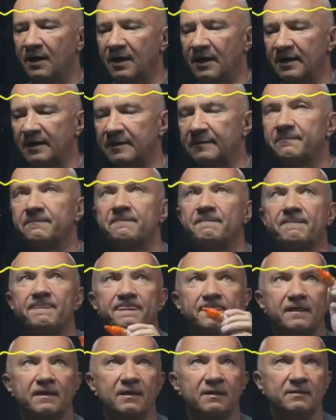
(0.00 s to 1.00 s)
I
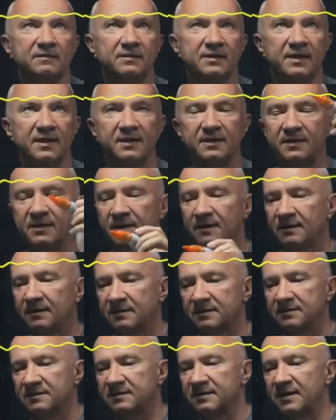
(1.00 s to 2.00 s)
take
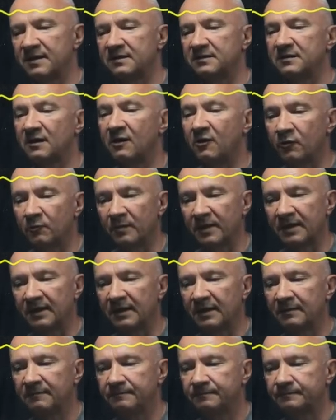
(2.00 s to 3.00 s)
state
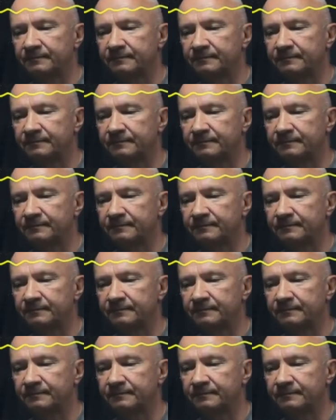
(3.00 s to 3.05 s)
omega,